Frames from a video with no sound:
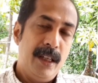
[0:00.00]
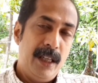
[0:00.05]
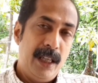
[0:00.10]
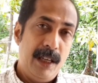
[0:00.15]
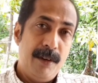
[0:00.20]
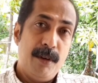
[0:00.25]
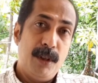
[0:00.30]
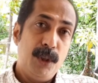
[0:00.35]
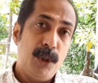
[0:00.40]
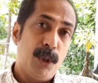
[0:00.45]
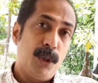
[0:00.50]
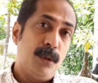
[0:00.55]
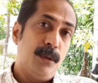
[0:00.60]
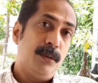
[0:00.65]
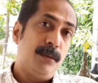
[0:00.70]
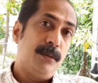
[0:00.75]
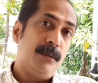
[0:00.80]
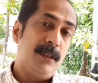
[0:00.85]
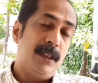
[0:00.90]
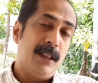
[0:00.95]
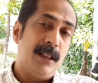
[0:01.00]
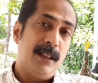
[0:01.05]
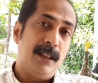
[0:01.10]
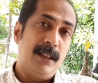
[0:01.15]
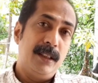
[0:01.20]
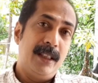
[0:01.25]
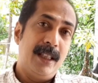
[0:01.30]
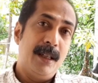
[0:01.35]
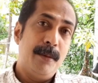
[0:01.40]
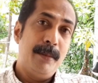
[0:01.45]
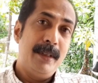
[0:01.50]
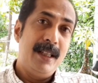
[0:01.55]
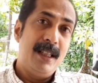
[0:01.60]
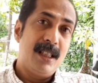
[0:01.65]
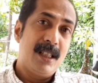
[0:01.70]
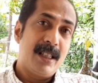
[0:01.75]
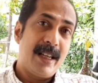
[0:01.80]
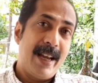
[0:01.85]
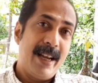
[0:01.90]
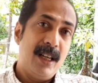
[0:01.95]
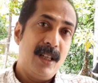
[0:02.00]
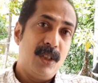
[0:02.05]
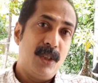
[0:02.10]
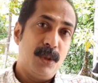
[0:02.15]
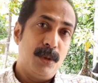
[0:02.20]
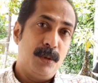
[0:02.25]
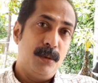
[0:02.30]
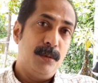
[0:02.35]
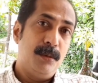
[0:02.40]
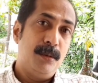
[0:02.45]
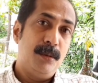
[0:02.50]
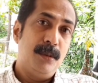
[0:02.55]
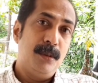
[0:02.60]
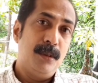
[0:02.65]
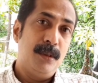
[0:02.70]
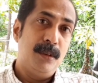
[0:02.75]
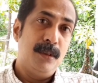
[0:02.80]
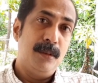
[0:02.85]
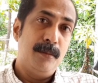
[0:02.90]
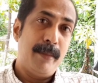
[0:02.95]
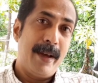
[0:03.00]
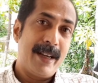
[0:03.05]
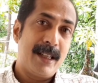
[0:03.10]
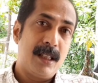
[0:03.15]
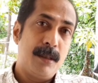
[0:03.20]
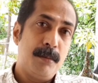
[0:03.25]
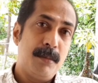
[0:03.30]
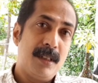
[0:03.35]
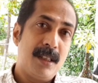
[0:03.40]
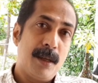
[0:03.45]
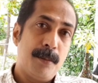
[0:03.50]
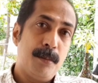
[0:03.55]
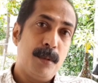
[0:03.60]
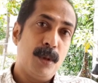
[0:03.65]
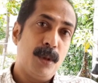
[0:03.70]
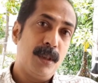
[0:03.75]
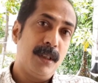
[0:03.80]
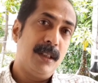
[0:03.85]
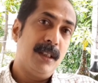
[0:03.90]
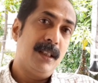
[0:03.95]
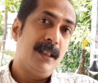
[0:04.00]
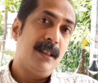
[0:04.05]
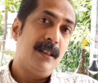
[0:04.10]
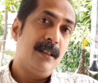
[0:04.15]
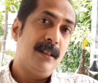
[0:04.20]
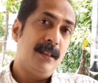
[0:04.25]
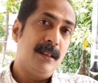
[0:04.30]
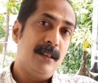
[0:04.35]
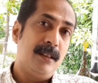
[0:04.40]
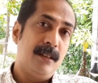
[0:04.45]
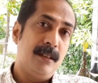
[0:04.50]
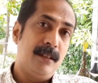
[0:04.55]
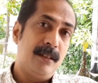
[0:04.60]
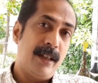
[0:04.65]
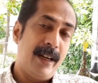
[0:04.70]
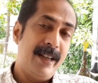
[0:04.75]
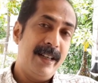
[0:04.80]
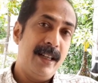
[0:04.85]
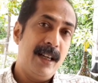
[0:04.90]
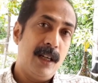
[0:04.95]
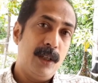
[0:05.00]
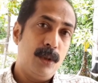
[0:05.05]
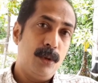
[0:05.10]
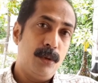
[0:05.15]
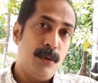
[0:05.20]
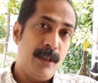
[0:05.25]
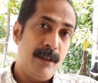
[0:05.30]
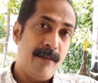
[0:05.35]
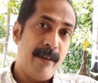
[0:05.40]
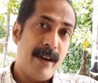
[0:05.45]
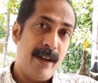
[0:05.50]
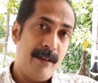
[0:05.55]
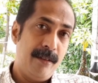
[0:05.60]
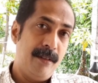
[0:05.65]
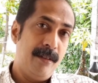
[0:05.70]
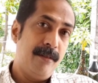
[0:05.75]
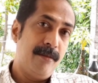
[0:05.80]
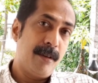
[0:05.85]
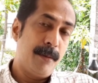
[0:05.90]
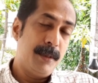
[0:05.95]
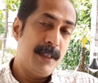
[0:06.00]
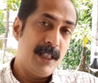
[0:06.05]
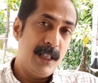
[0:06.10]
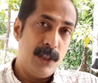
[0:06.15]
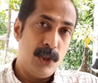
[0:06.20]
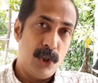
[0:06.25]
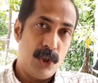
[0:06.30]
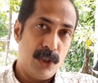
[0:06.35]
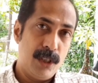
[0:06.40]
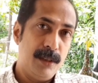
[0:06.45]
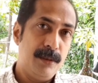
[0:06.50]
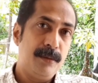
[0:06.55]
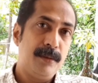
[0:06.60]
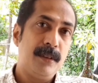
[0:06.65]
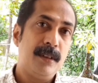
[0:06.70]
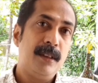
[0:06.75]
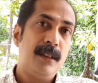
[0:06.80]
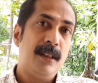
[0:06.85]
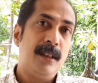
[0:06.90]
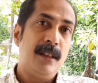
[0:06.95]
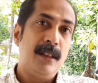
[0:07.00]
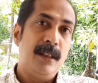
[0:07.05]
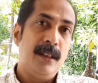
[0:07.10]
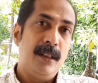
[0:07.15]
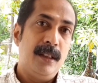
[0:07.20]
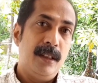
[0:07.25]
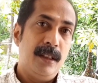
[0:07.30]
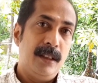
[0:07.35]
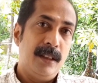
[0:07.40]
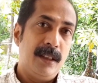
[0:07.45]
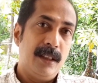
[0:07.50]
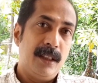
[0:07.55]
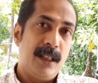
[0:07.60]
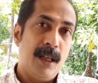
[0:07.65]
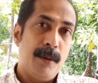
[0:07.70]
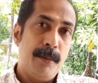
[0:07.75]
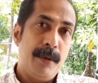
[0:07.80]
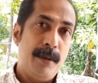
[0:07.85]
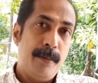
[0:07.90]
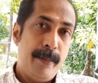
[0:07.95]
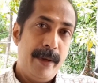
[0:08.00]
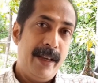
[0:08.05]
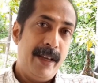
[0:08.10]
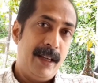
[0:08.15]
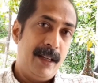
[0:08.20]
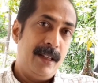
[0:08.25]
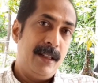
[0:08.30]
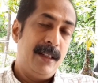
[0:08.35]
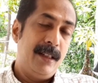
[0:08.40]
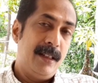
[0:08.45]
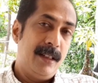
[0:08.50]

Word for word: Even though the government is trying to maximum support the Idea to revive from the situation, the government may